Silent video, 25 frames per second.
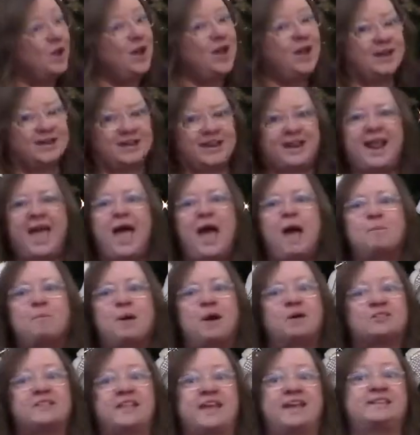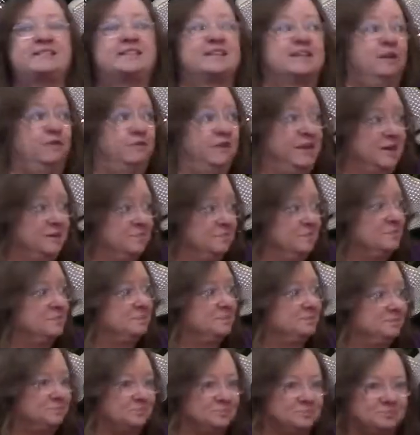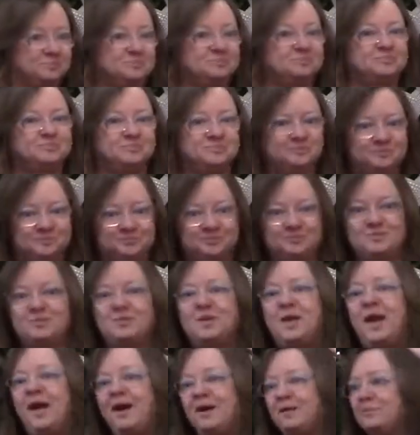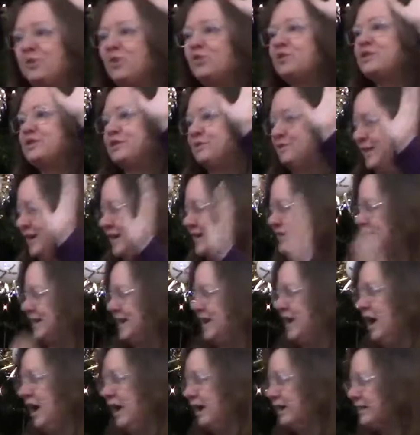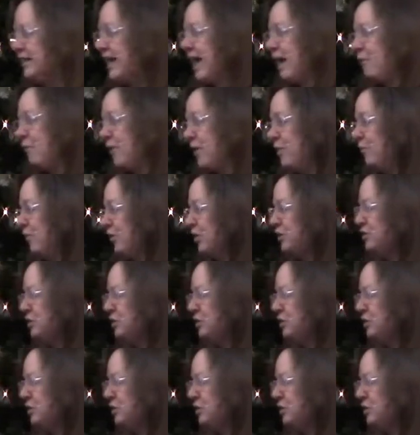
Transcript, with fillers: And, how about Thanksgiving? Yeah, most of us. Yeah, we were